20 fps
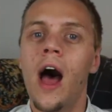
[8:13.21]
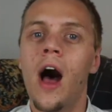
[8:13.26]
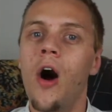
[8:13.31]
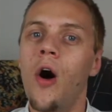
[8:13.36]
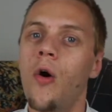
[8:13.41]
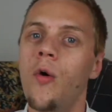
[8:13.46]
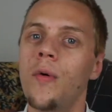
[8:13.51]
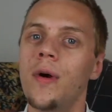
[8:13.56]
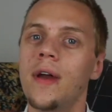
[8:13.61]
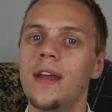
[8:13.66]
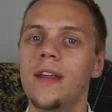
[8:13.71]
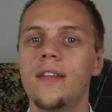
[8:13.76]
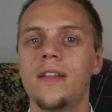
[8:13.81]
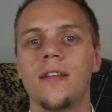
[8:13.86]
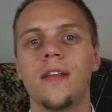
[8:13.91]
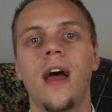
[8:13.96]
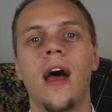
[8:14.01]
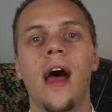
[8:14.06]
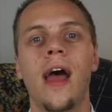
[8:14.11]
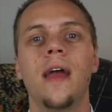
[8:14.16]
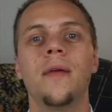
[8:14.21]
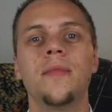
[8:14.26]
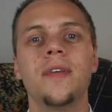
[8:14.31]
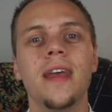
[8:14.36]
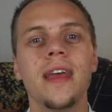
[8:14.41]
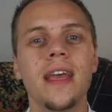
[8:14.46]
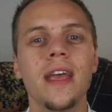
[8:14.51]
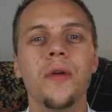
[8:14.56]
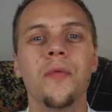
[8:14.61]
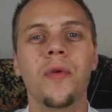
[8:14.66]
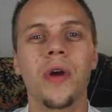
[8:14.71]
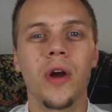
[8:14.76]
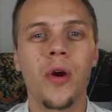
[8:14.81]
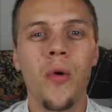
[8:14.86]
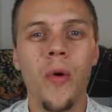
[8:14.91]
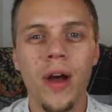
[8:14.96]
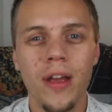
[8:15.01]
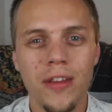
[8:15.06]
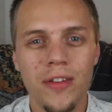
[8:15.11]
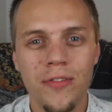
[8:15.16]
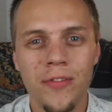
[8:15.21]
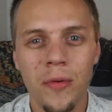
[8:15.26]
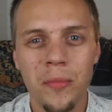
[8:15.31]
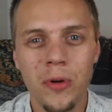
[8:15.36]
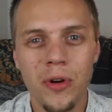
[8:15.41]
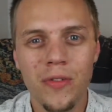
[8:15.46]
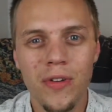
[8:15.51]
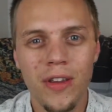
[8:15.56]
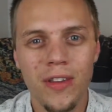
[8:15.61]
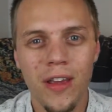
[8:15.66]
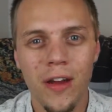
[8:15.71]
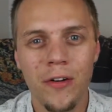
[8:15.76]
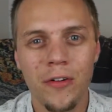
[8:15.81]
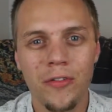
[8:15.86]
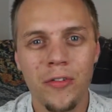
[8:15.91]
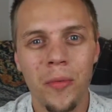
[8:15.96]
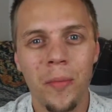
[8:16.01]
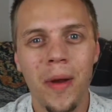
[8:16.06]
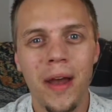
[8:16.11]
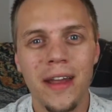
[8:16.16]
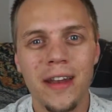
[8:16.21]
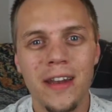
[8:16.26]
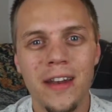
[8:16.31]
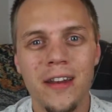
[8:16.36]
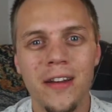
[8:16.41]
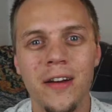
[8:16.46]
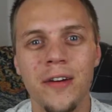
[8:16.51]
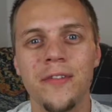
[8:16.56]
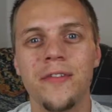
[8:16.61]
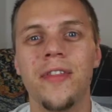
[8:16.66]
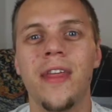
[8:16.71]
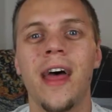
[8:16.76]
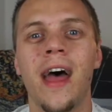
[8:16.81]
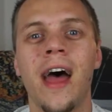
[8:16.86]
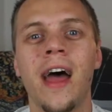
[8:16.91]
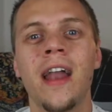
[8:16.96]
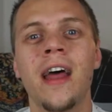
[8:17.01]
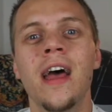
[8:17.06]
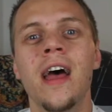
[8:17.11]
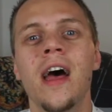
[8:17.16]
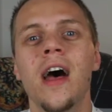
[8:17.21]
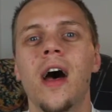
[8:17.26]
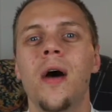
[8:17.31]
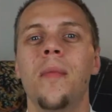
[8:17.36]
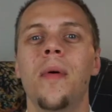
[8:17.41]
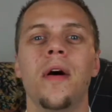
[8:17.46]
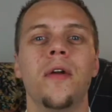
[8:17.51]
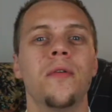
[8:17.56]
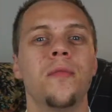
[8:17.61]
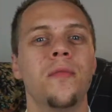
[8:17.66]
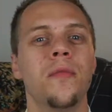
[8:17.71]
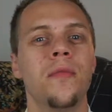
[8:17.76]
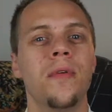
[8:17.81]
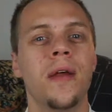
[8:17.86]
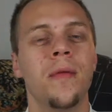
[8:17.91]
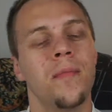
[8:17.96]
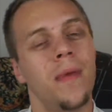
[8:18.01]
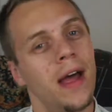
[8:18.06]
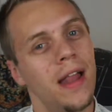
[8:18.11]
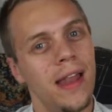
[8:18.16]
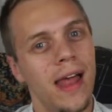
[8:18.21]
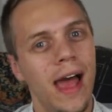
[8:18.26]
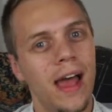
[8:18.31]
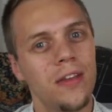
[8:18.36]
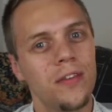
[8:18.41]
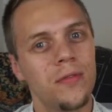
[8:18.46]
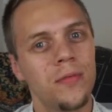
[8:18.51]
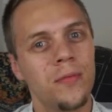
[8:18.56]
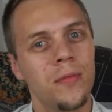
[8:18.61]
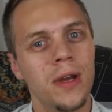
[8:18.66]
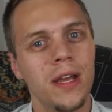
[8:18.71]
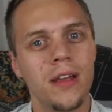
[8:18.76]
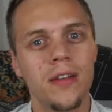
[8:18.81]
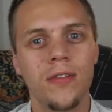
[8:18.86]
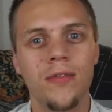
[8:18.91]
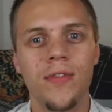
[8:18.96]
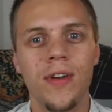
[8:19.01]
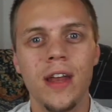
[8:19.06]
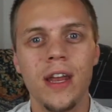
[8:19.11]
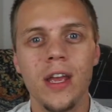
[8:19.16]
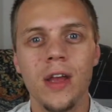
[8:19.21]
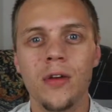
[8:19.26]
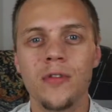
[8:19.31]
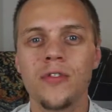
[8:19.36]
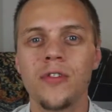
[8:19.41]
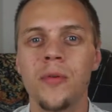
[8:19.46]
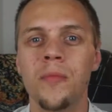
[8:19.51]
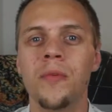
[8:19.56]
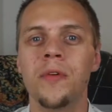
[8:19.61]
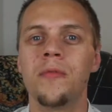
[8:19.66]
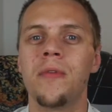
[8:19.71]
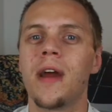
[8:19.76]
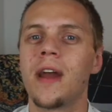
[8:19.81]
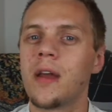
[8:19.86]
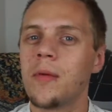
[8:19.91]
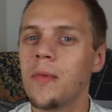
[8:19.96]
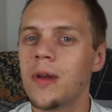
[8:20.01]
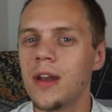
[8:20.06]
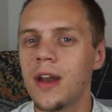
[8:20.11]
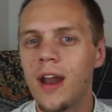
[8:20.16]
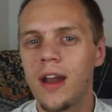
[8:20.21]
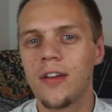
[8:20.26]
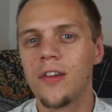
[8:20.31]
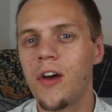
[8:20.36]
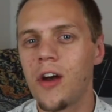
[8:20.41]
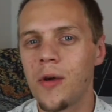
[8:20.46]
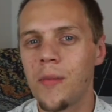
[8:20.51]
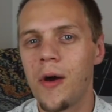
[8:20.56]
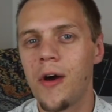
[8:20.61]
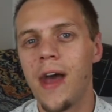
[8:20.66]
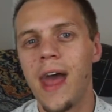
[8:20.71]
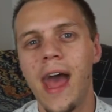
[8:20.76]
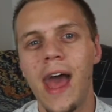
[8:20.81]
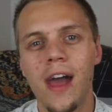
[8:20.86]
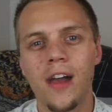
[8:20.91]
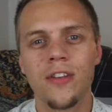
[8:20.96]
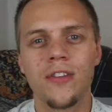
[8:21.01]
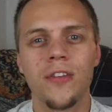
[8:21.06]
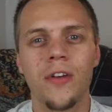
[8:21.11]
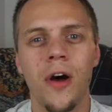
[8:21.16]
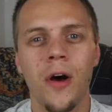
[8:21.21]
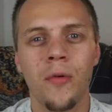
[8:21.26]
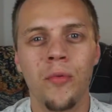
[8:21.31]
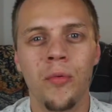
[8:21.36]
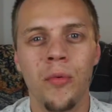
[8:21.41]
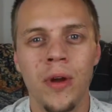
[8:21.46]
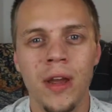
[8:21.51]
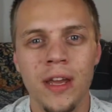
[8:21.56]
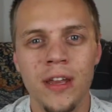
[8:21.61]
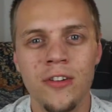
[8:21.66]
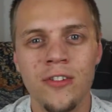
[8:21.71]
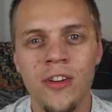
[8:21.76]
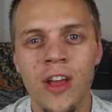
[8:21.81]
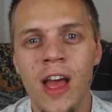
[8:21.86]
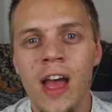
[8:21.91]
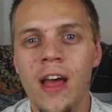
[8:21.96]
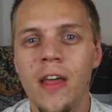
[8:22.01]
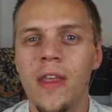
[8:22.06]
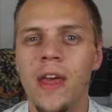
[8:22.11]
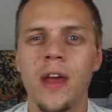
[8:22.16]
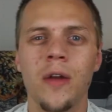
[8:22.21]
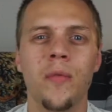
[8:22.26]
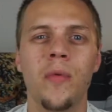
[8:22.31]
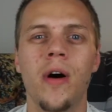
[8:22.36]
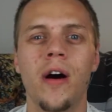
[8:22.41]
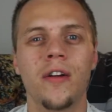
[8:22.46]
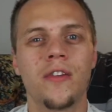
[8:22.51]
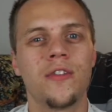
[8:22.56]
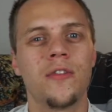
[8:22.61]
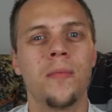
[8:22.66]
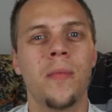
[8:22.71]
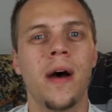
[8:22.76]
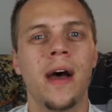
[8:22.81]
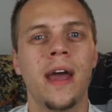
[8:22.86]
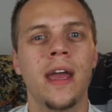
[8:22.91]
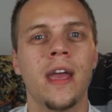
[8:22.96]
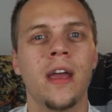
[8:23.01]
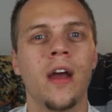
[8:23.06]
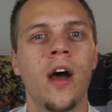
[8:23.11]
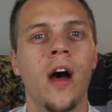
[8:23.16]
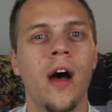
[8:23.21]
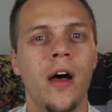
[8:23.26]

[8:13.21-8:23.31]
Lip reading: Always, I am taking requests for movies. I was reminded of that in my last week's video. Someone recommended I talk about Hacksaw Ridge. They had watched my